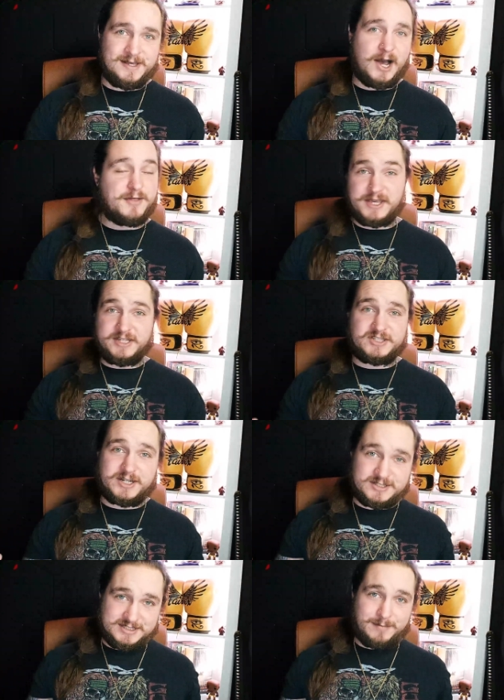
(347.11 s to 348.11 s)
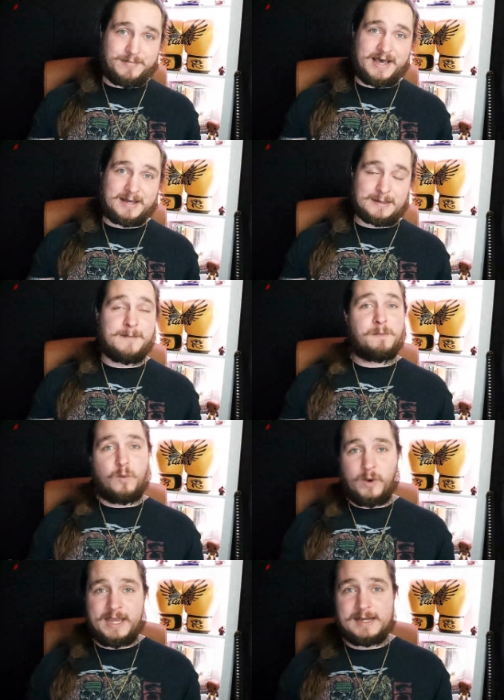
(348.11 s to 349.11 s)
I think he's going to sit back,
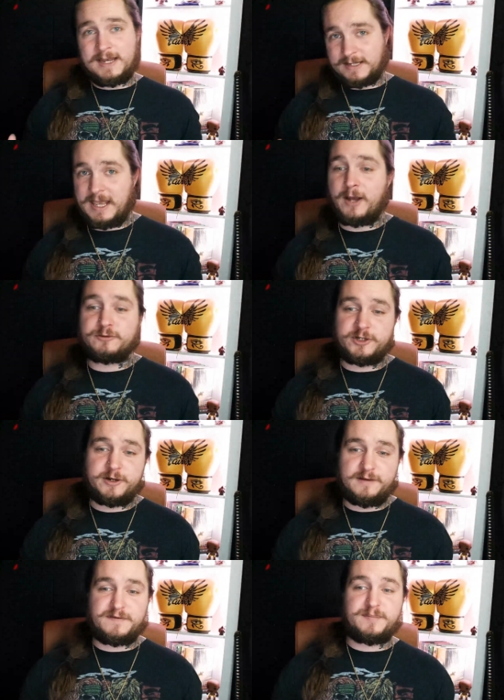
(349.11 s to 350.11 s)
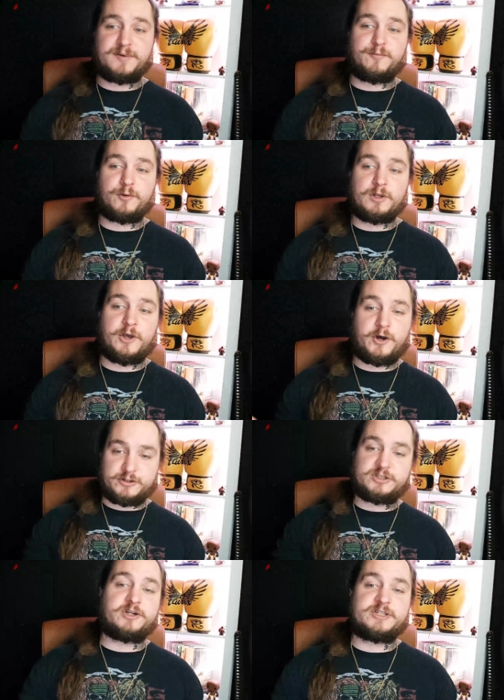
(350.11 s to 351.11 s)
wait, and counter, if I'm being brutally
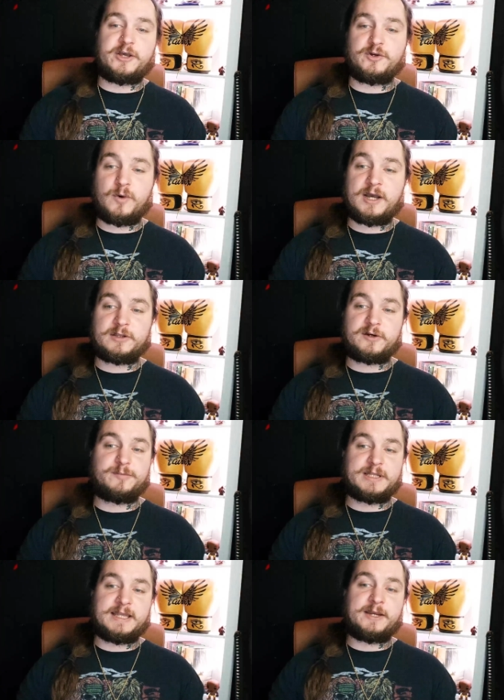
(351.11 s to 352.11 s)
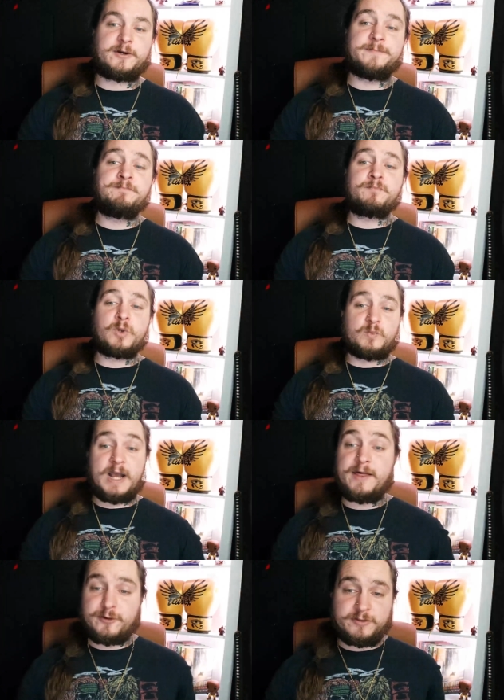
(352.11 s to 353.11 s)
honest, and I'll tell you why a little bit later,
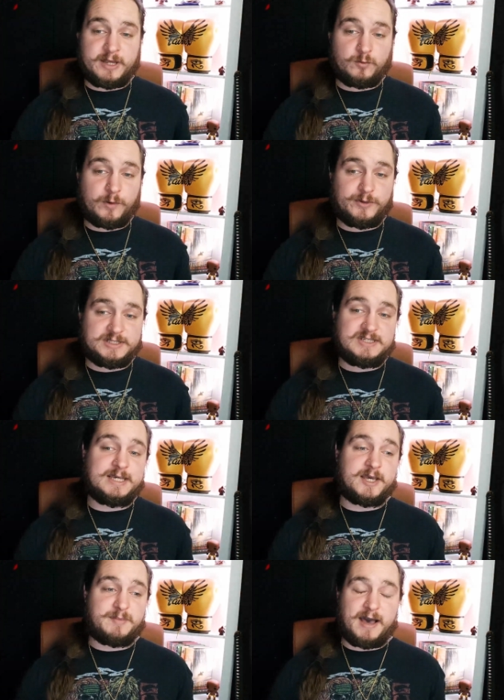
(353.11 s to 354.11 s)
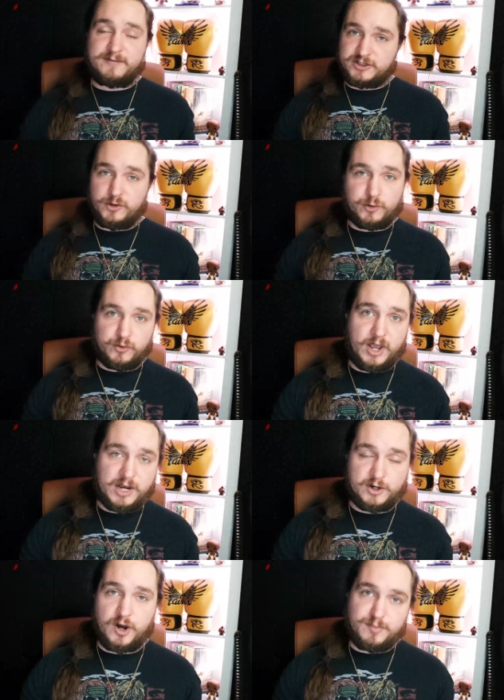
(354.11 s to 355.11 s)
rather than when we see him having to create
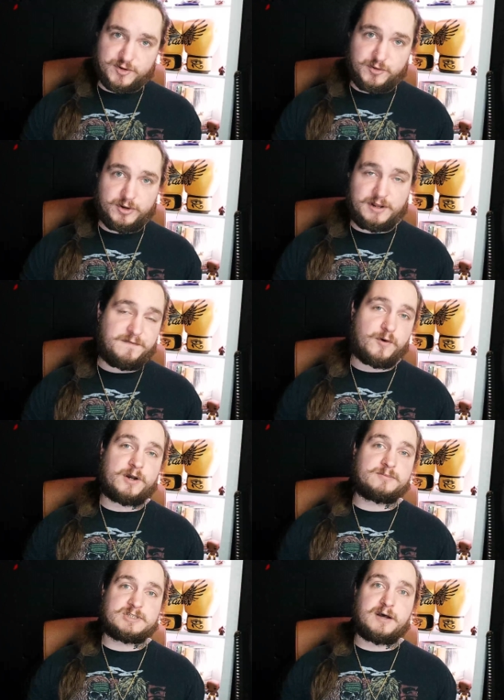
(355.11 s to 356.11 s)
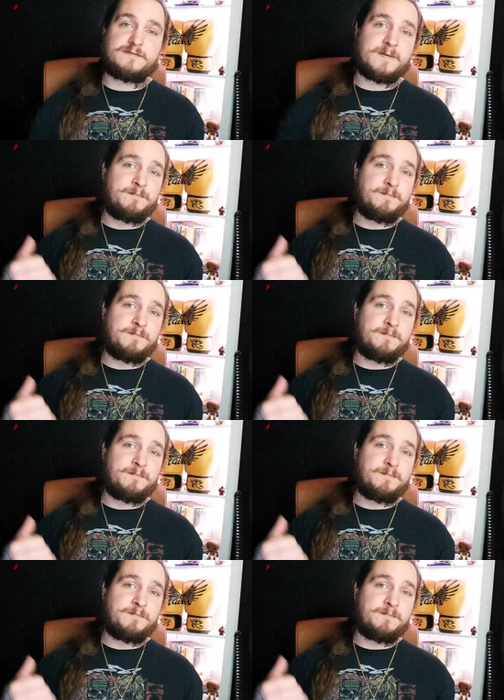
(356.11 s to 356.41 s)
an opportunity for himself,